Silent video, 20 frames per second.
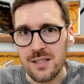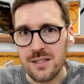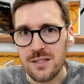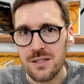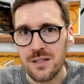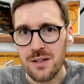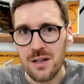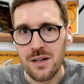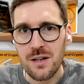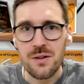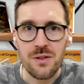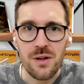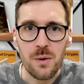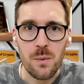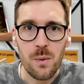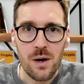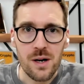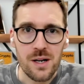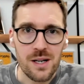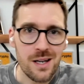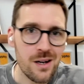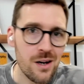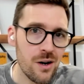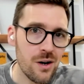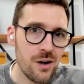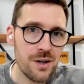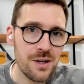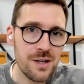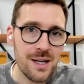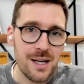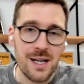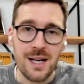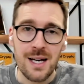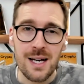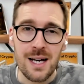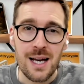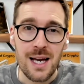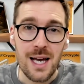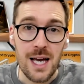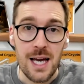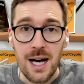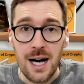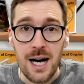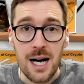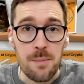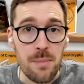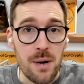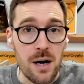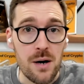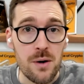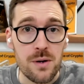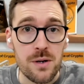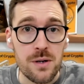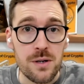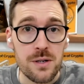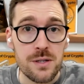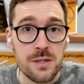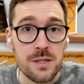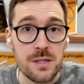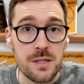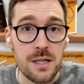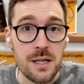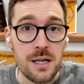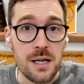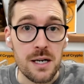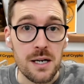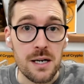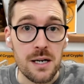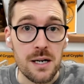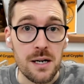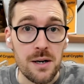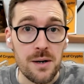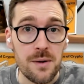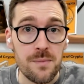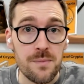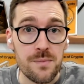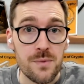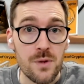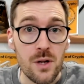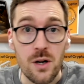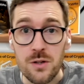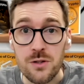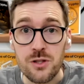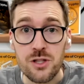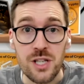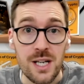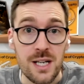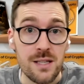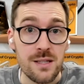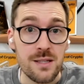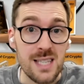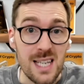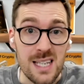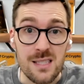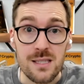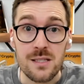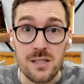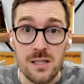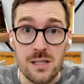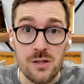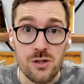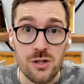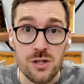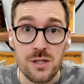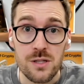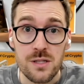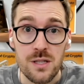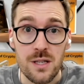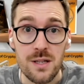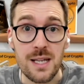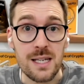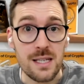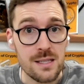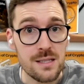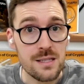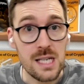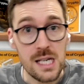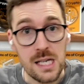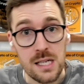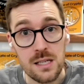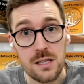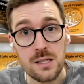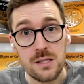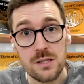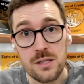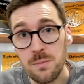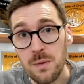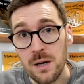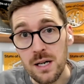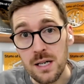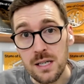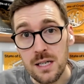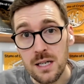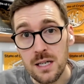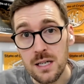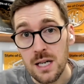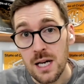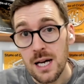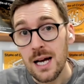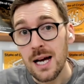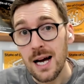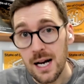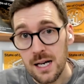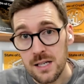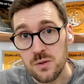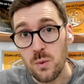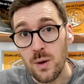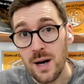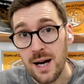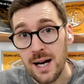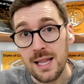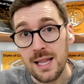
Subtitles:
So they're working on AI powered on-chain data solutions that they can take to market, as well